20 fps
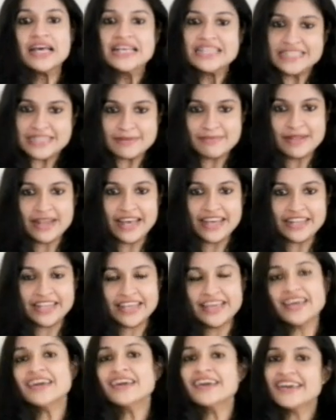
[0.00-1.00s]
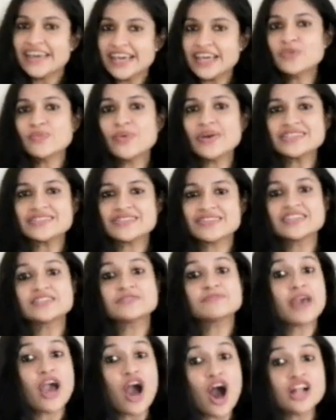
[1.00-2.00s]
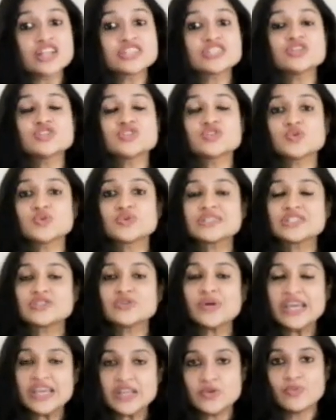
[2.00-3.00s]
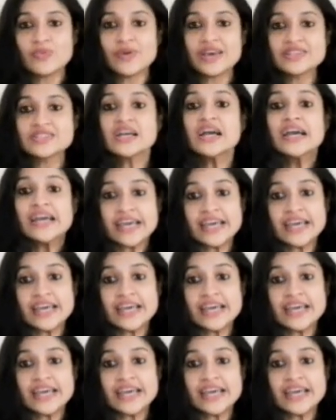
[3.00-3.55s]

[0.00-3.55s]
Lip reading: Similarly, investors may also choose to invest